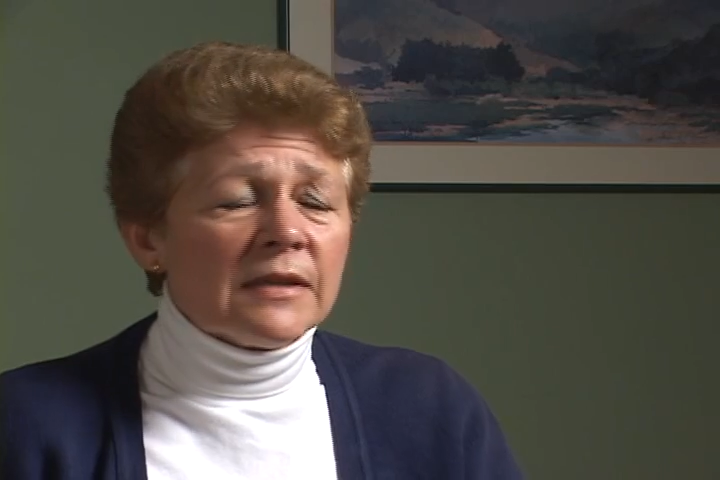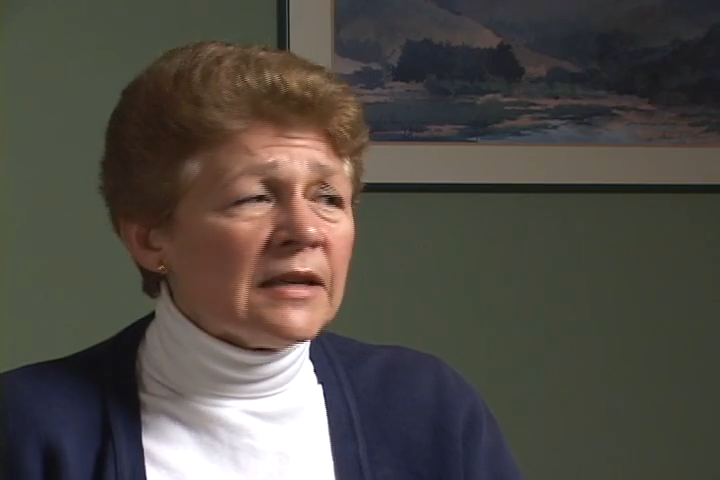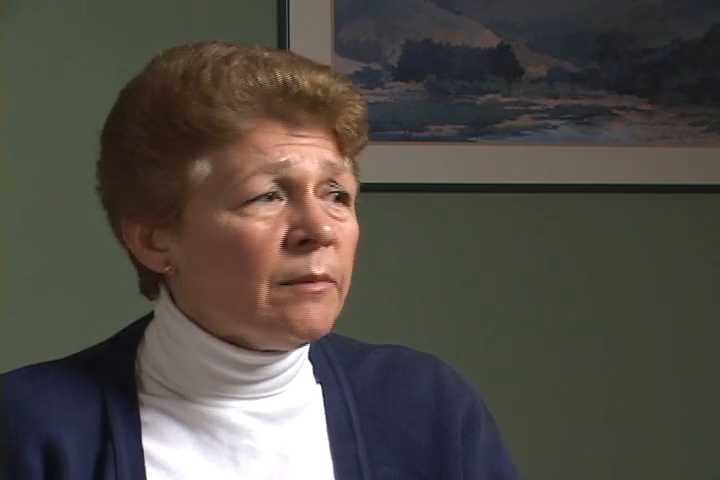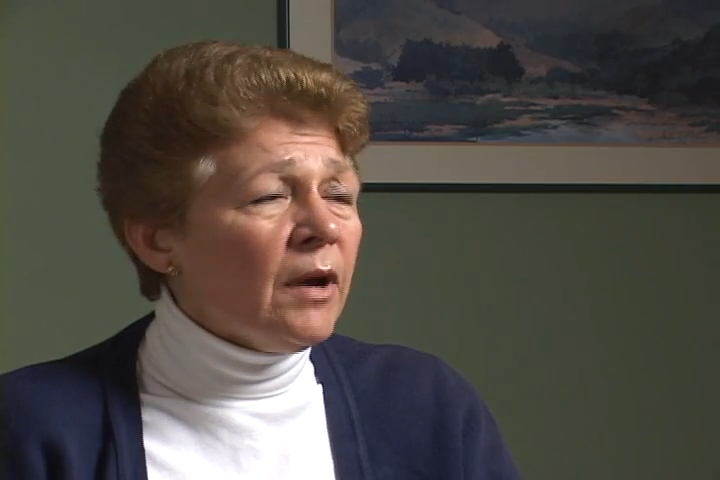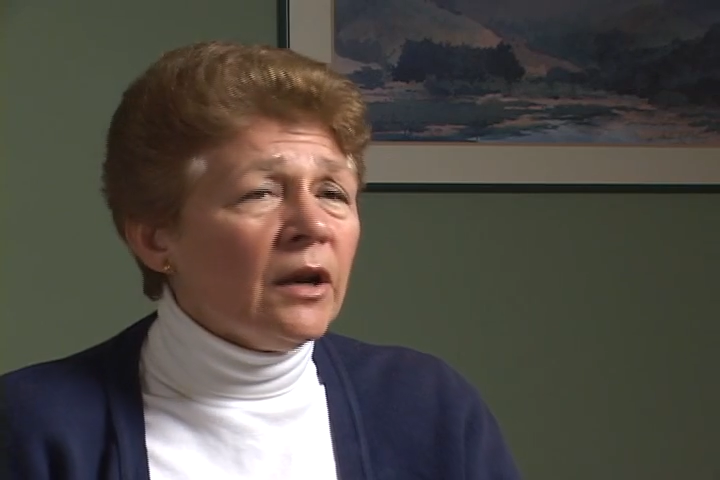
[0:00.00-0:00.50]
the
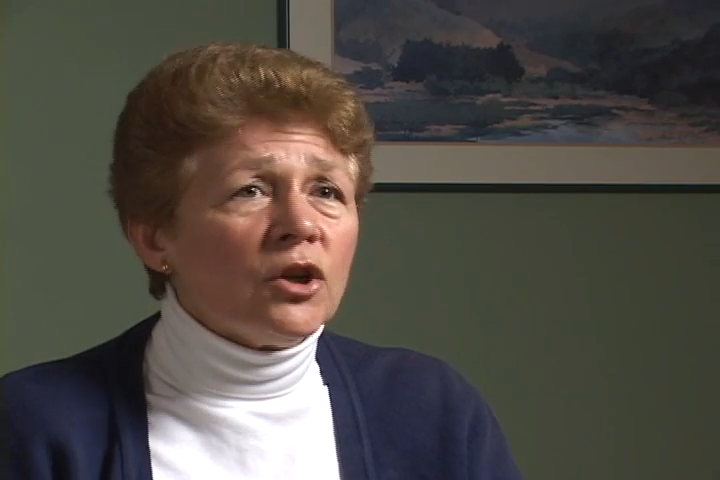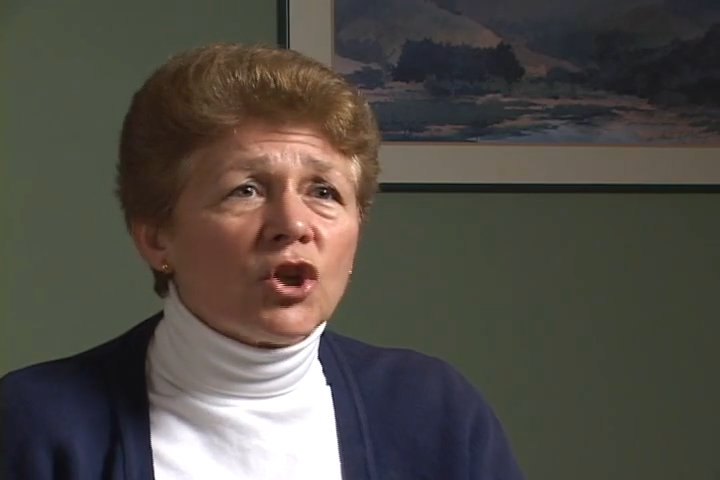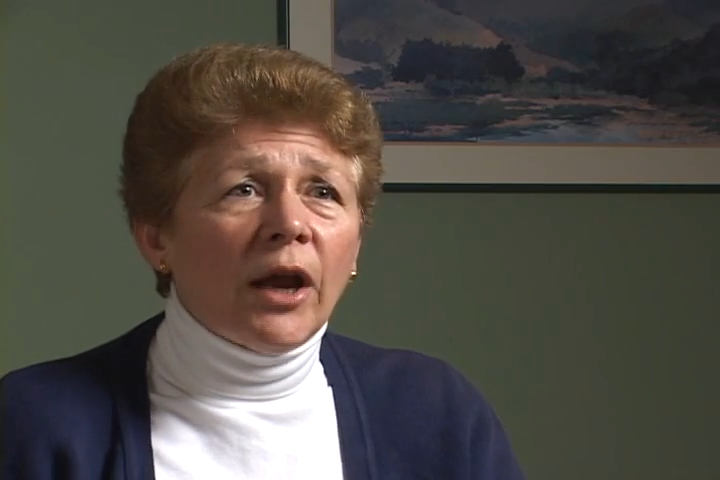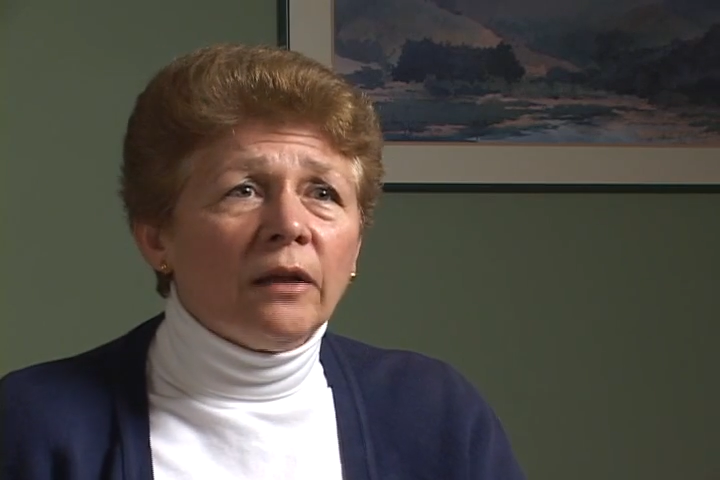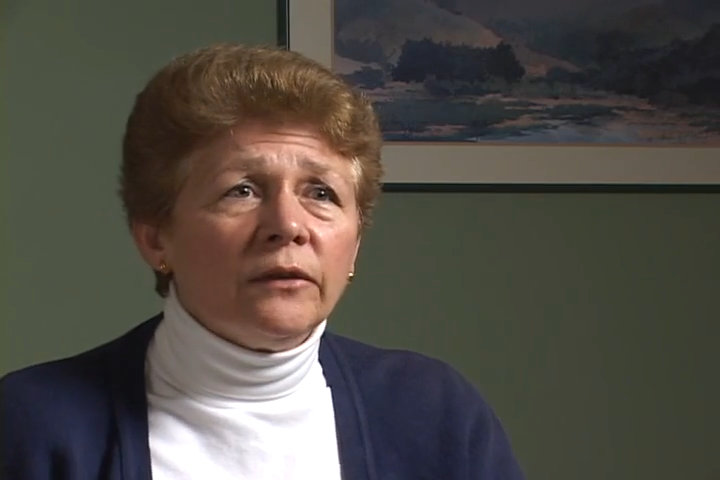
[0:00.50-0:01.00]
same kind of
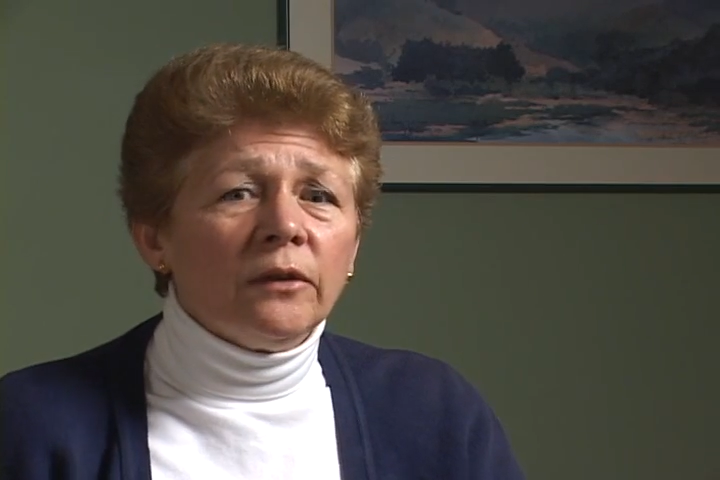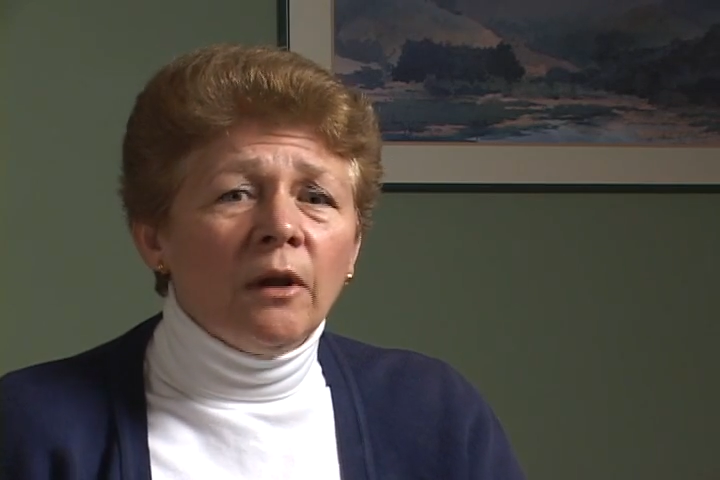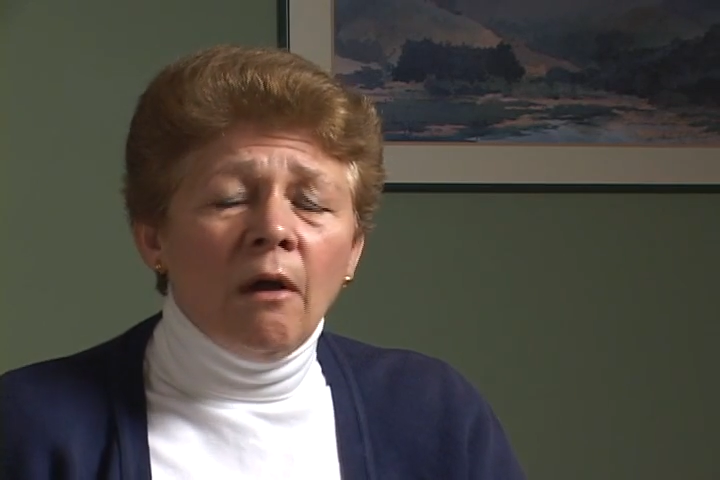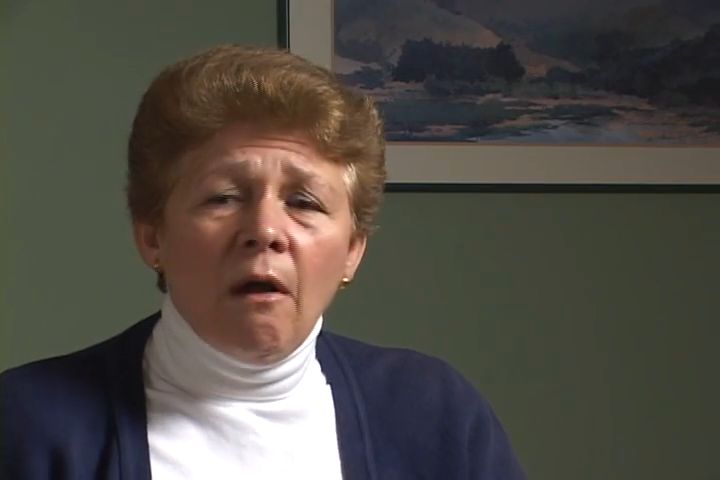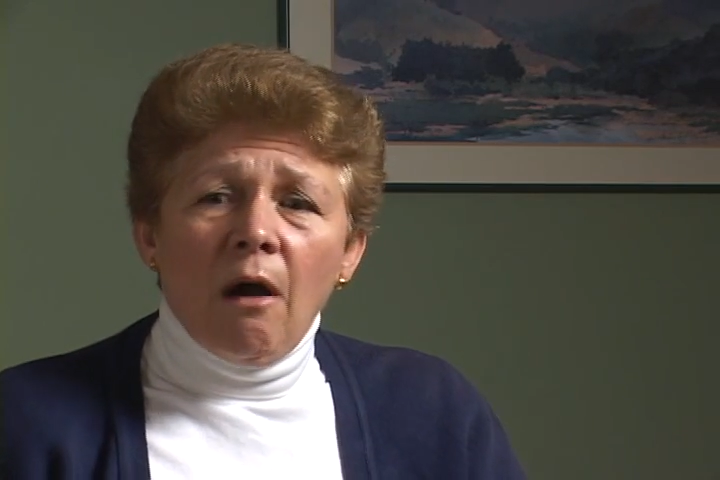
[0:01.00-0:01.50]
childhood,